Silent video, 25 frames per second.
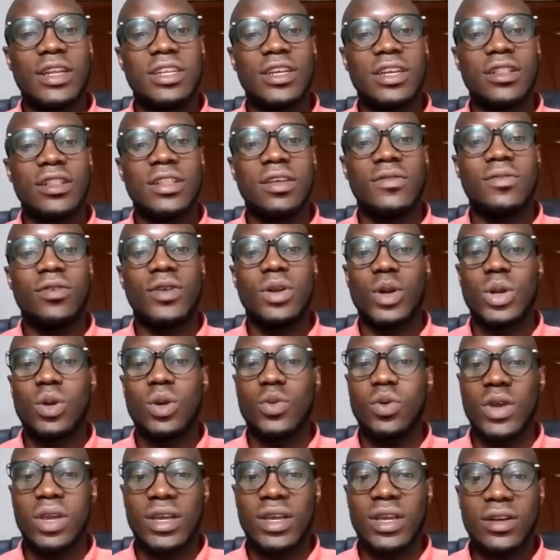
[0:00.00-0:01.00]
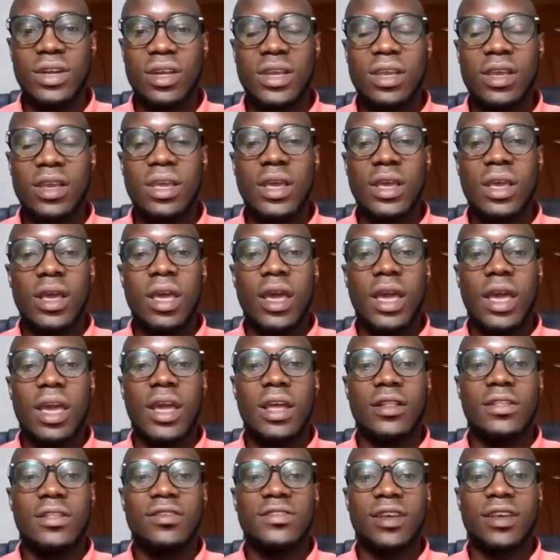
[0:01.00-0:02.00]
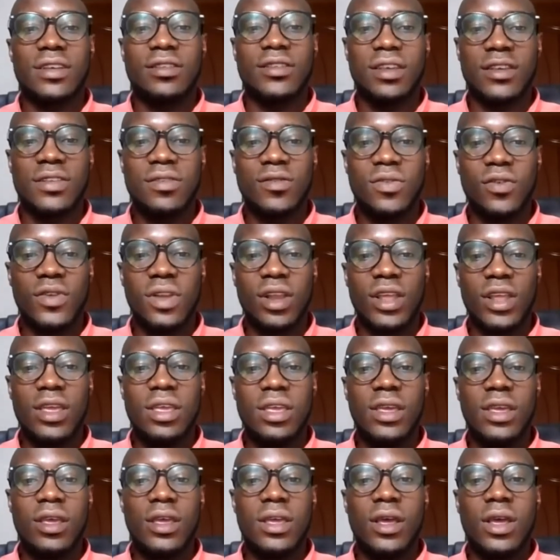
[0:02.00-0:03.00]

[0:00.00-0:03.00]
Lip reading: agenda very quickly and successfully,